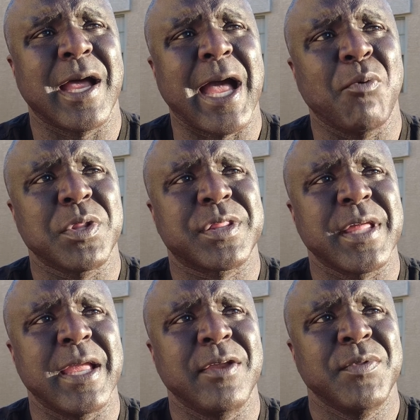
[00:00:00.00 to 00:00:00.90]
I would
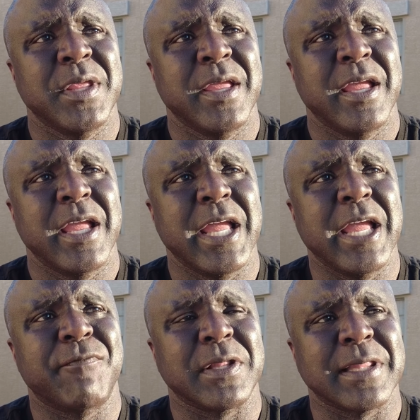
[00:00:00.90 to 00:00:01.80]
say
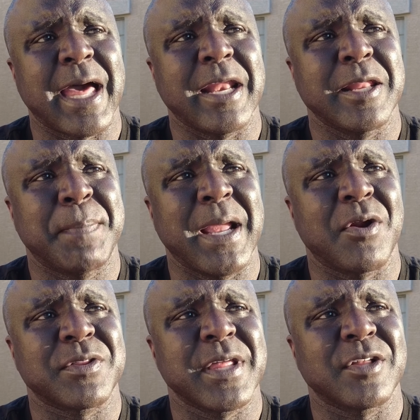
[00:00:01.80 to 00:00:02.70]
if a lot of the
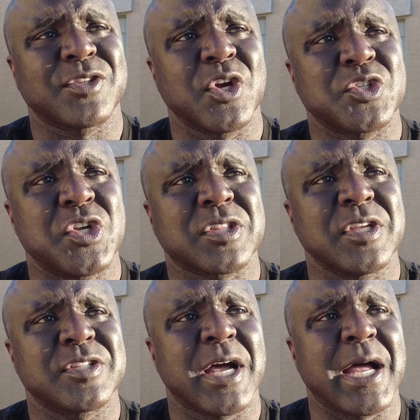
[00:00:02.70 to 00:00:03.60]
parents out there took
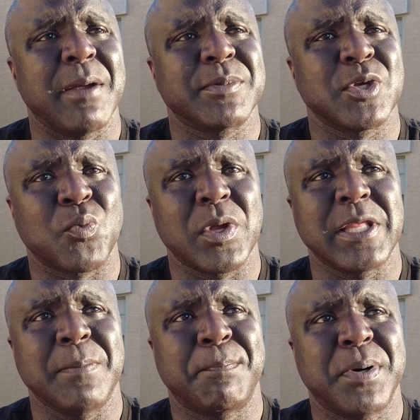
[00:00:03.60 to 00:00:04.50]
the time to
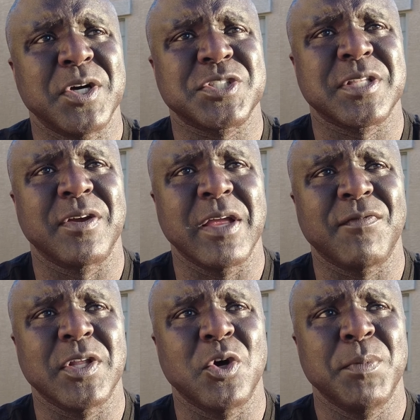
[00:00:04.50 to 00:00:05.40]
really push the
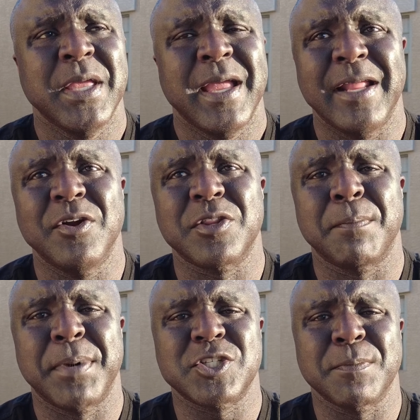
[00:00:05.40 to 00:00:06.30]
envelope, and there's a
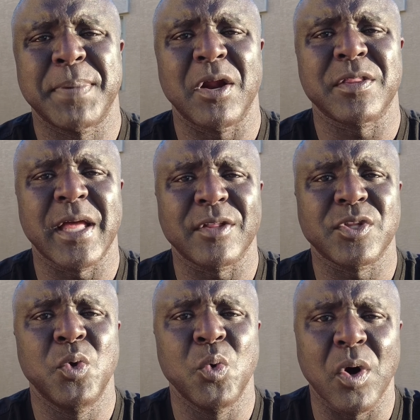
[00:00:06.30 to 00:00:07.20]
bunch of parents out
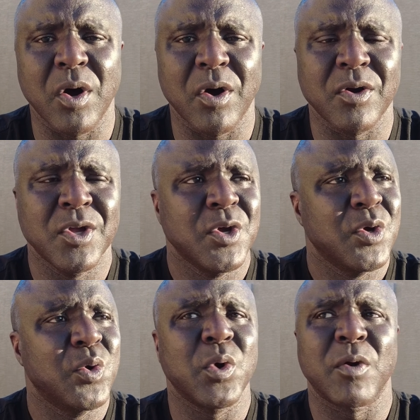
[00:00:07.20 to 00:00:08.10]
there who are
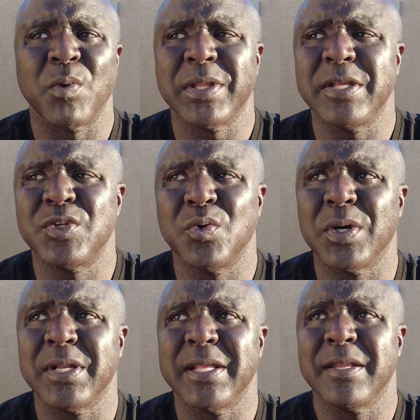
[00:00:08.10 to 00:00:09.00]
who are really
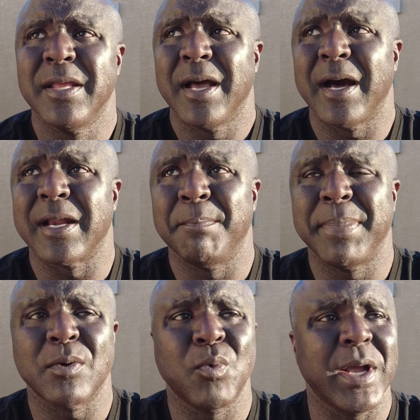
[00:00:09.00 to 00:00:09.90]
doing it on a
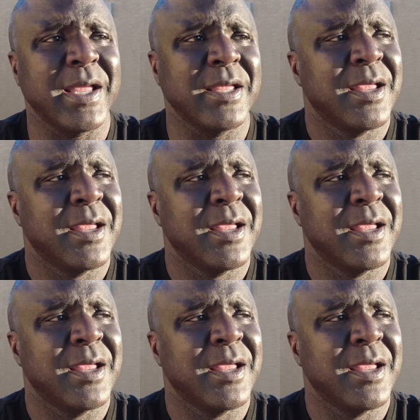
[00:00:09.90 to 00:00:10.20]
big way,